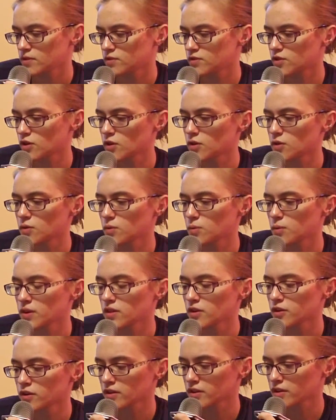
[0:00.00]
So
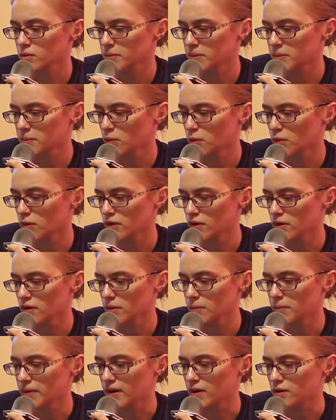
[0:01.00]
we learn a little bit
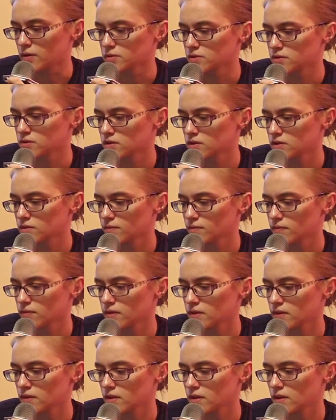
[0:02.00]
more about
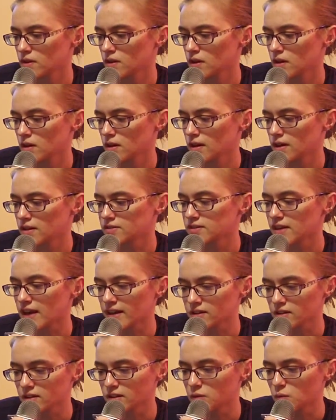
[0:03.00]

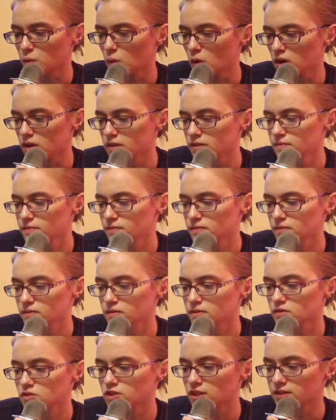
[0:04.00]
exactly what
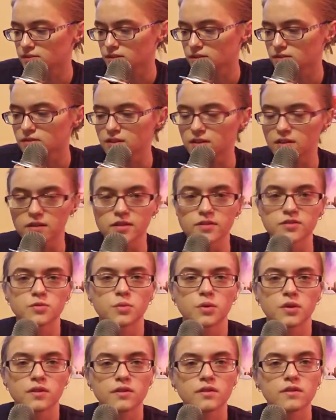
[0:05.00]
Jesse's deal
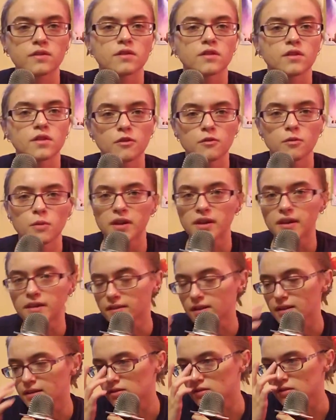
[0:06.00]
is with,
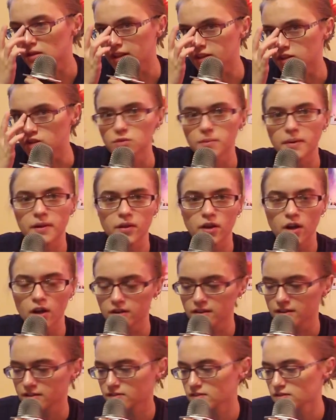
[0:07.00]
reading these legends about the
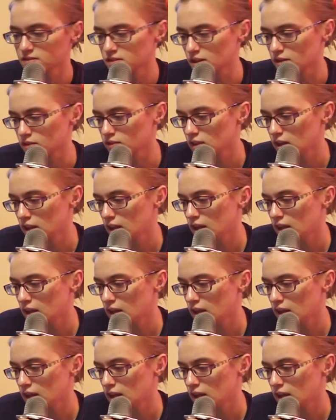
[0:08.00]
colonists and stuff.